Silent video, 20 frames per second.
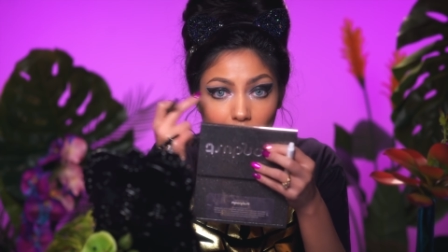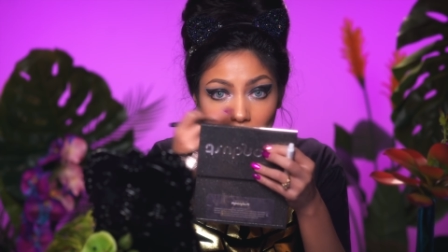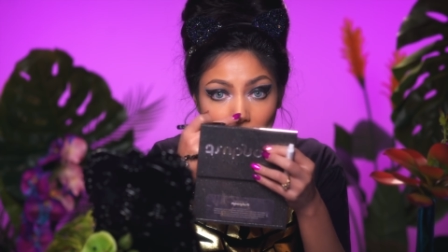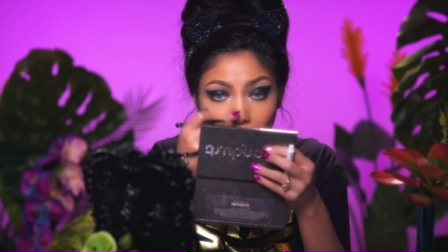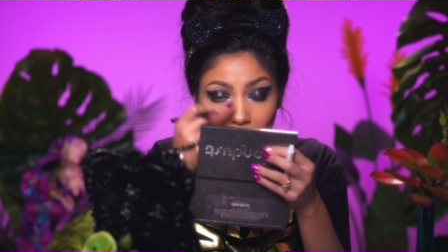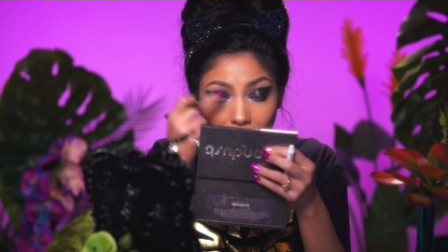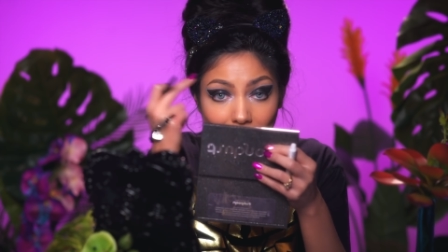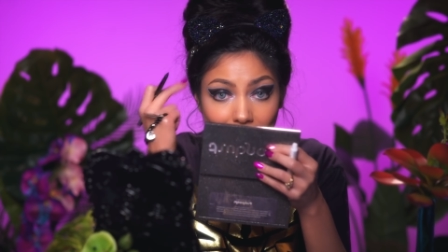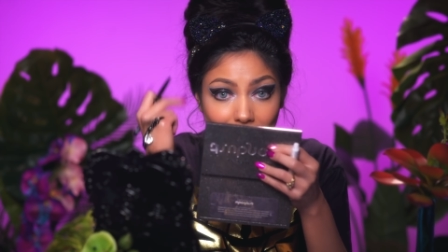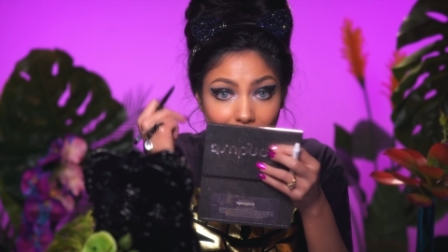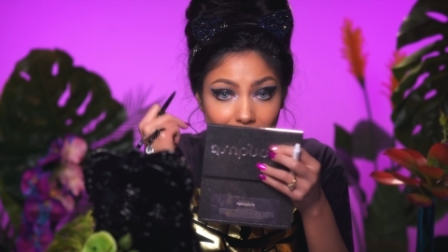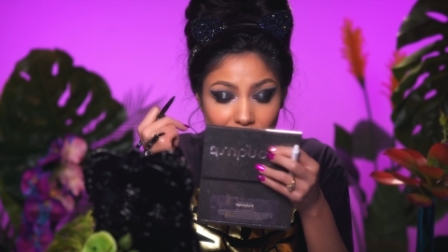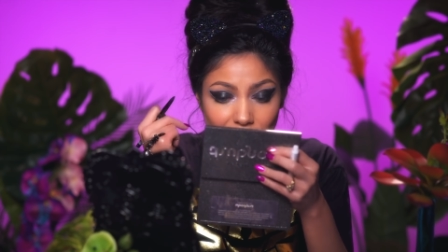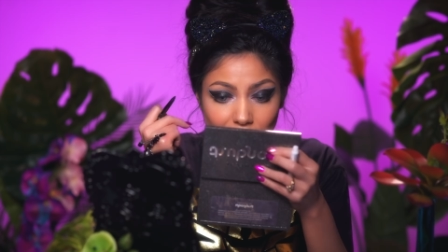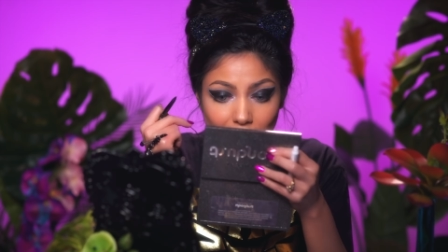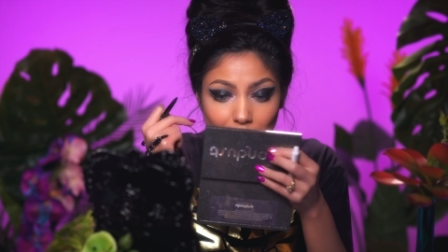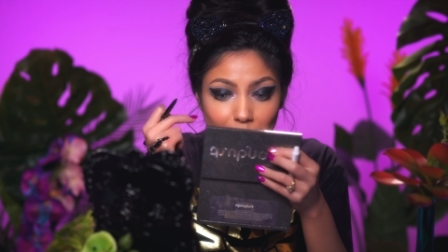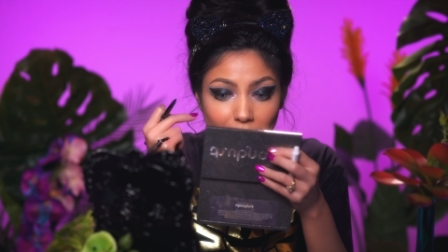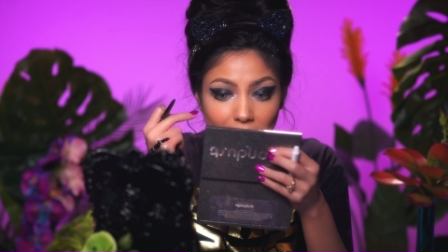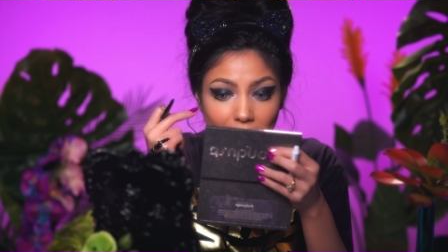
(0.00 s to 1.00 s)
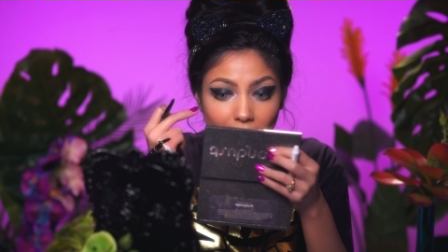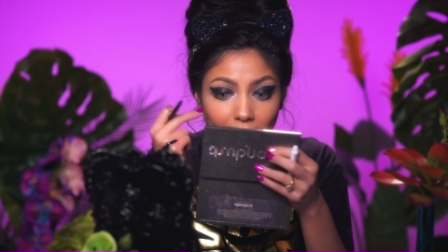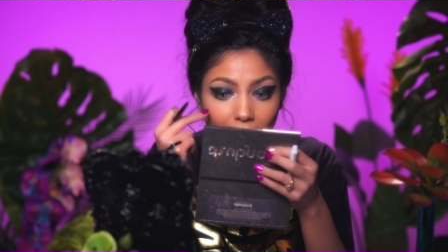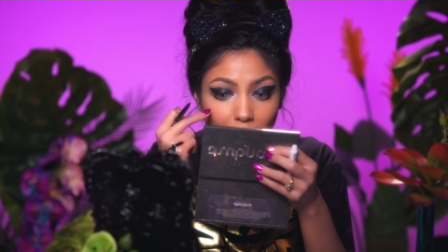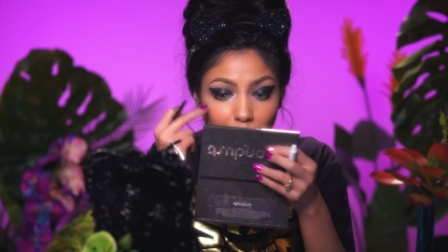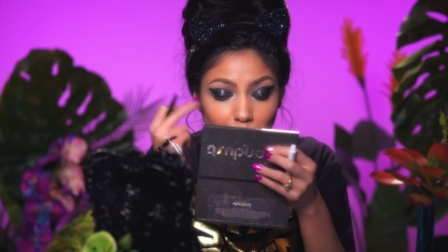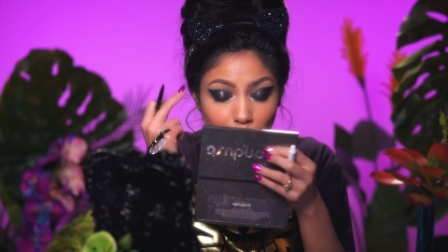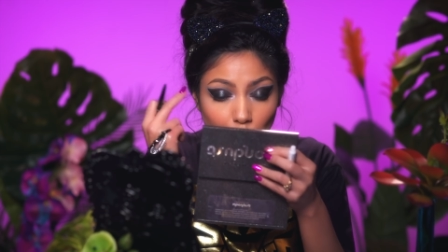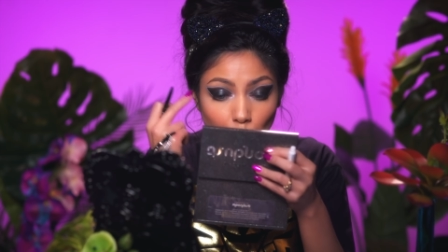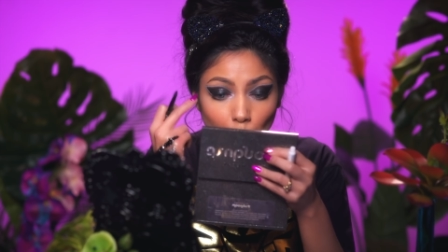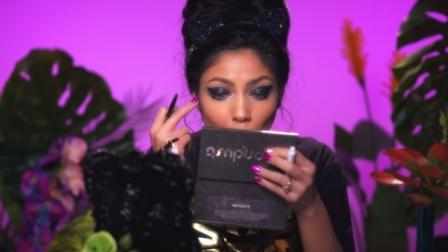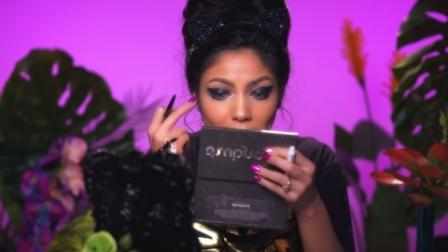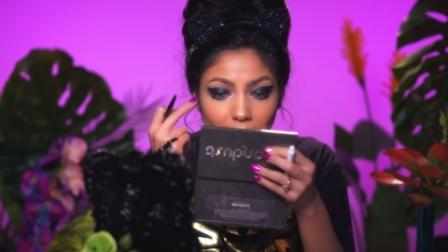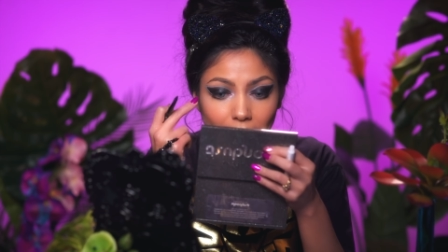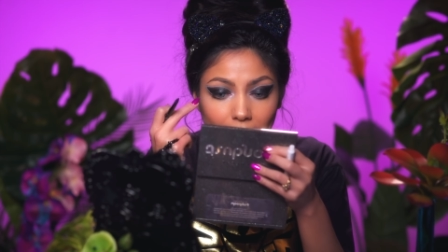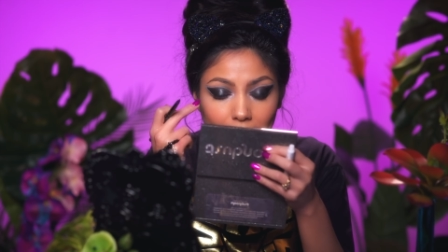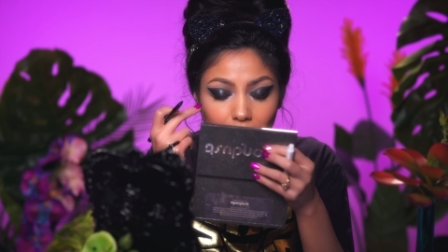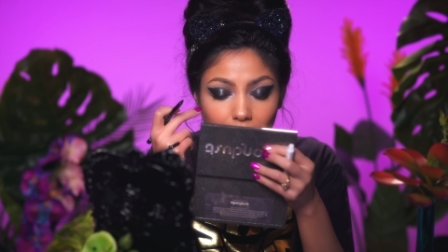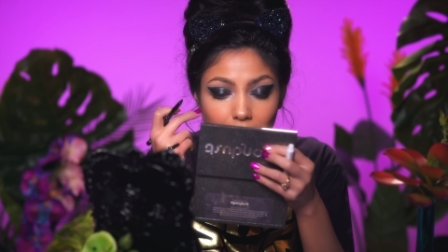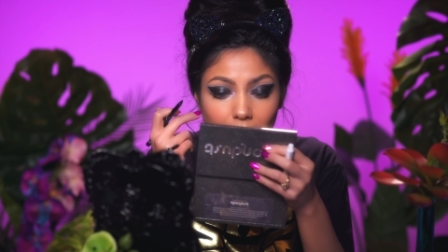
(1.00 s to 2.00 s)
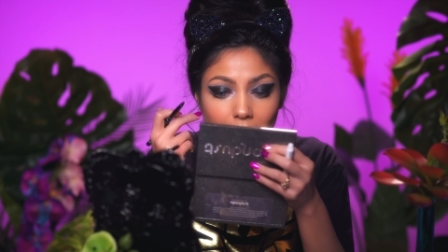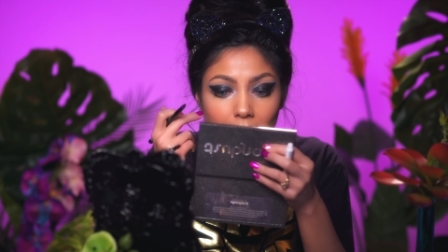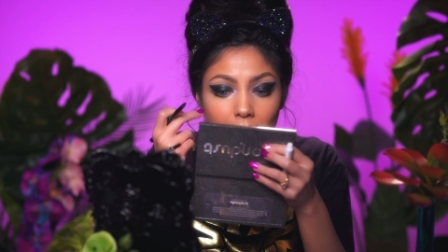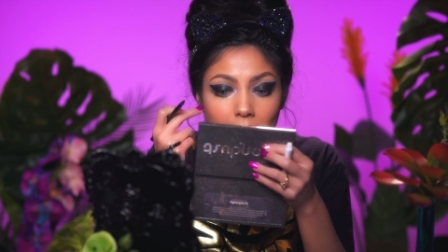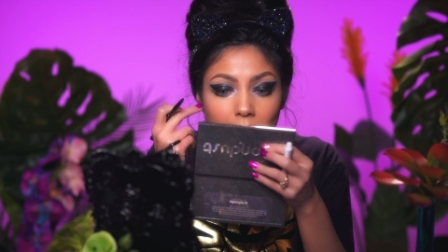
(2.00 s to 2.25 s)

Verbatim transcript: that cat-eye shape that I had with the white liner.